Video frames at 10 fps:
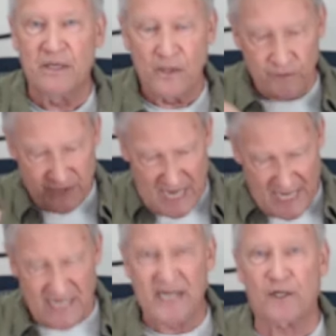who
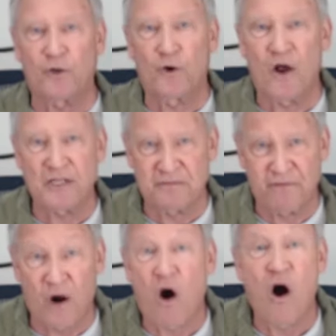died on a cross
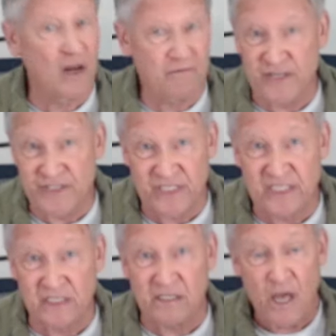for all of our
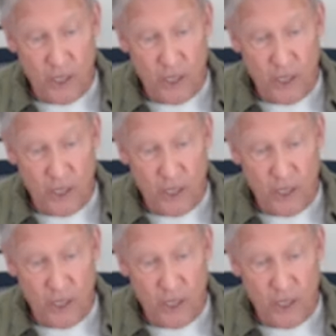sins,